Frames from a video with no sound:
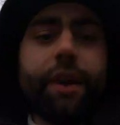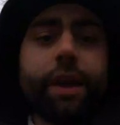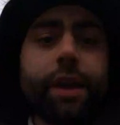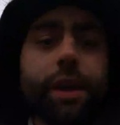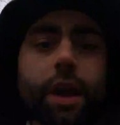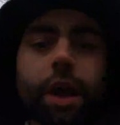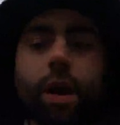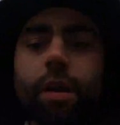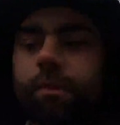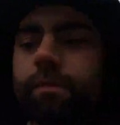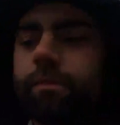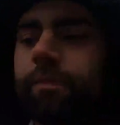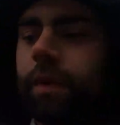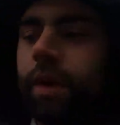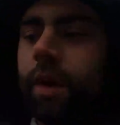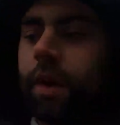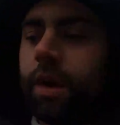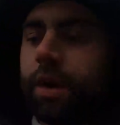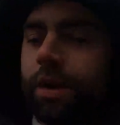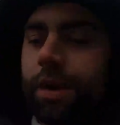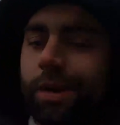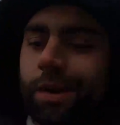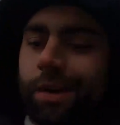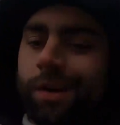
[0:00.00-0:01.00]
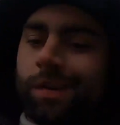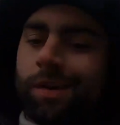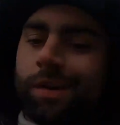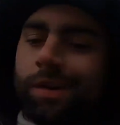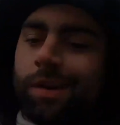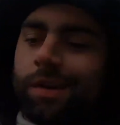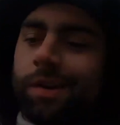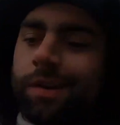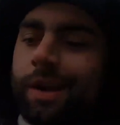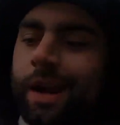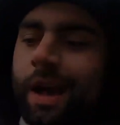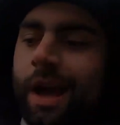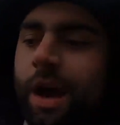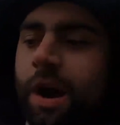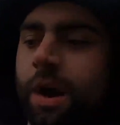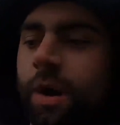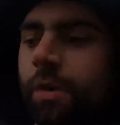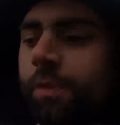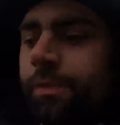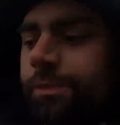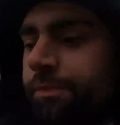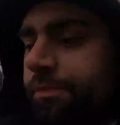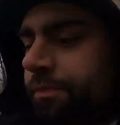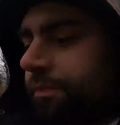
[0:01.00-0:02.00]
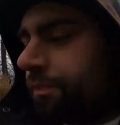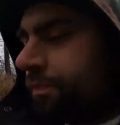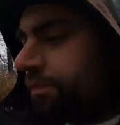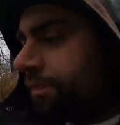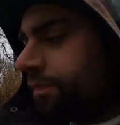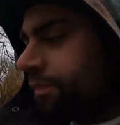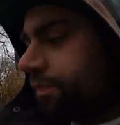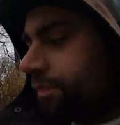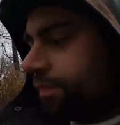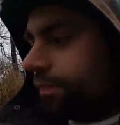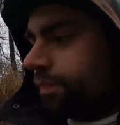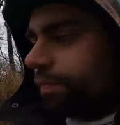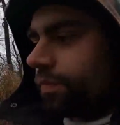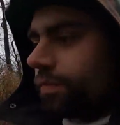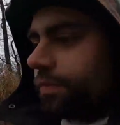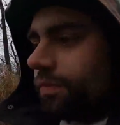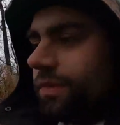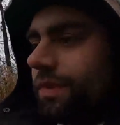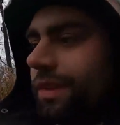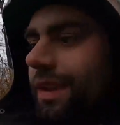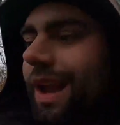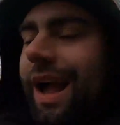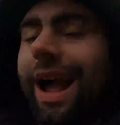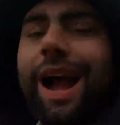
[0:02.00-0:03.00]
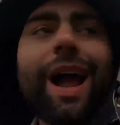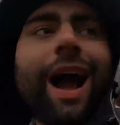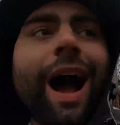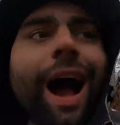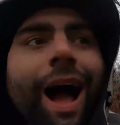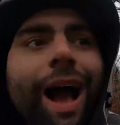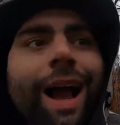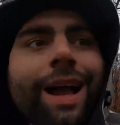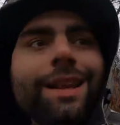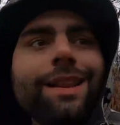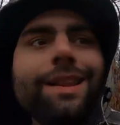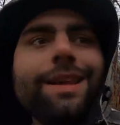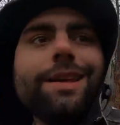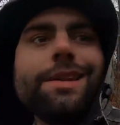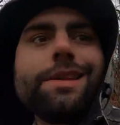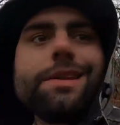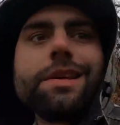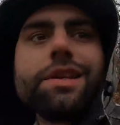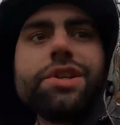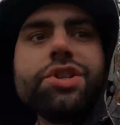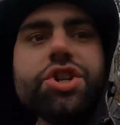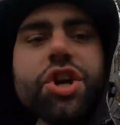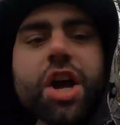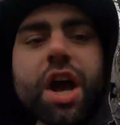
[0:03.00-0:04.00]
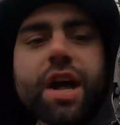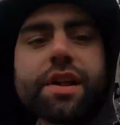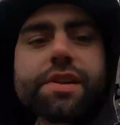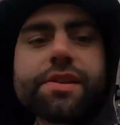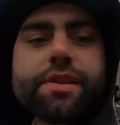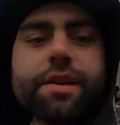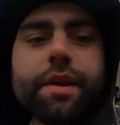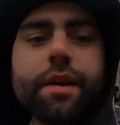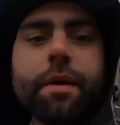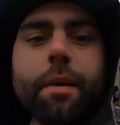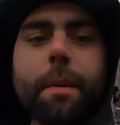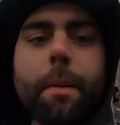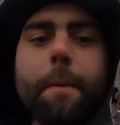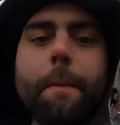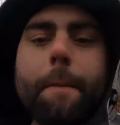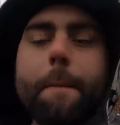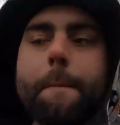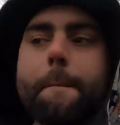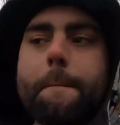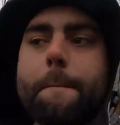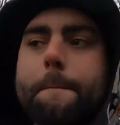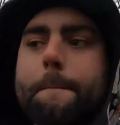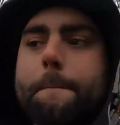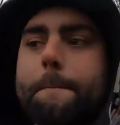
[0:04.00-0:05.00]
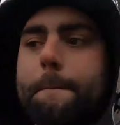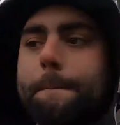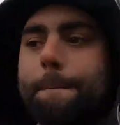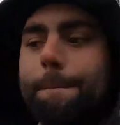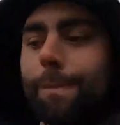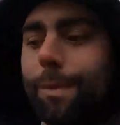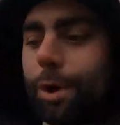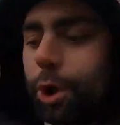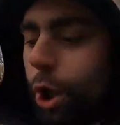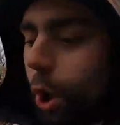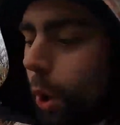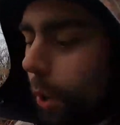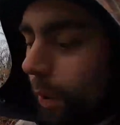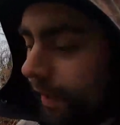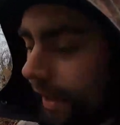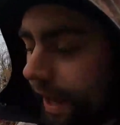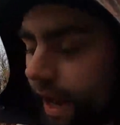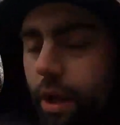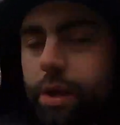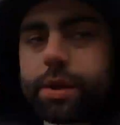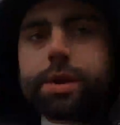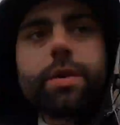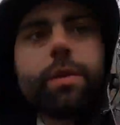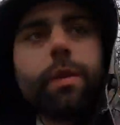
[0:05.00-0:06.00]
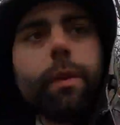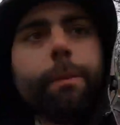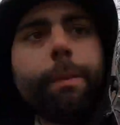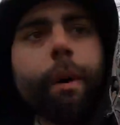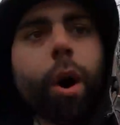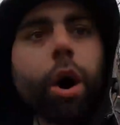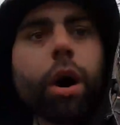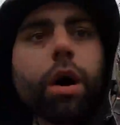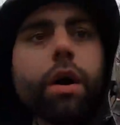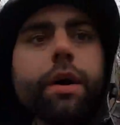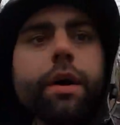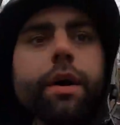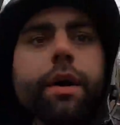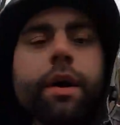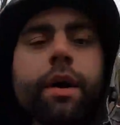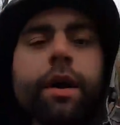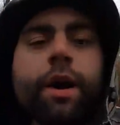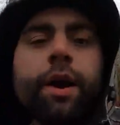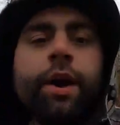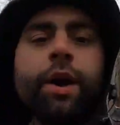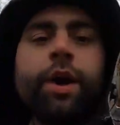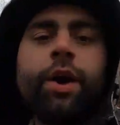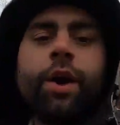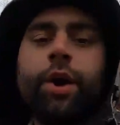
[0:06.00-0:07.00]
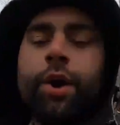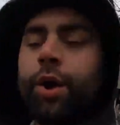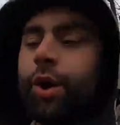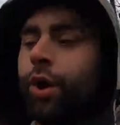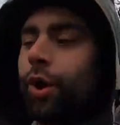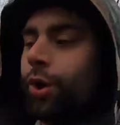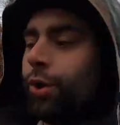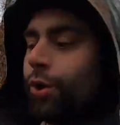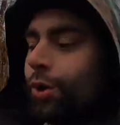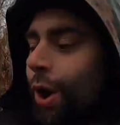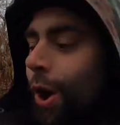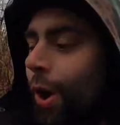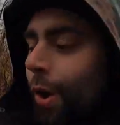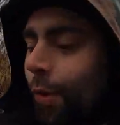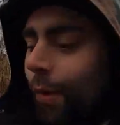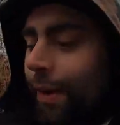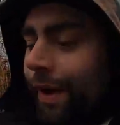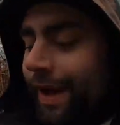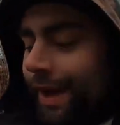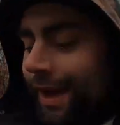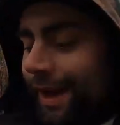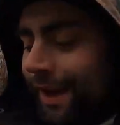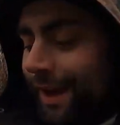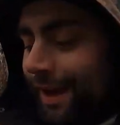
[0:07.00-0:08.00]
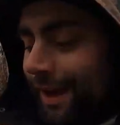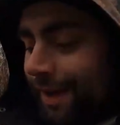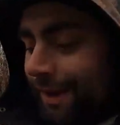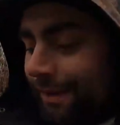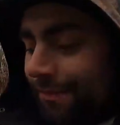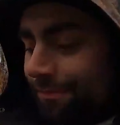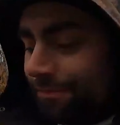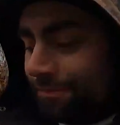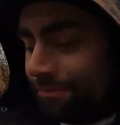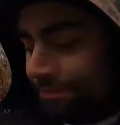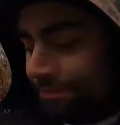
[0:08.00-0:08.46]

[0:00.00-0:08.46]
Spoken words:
video. Now, I highly suggest going out to a park, going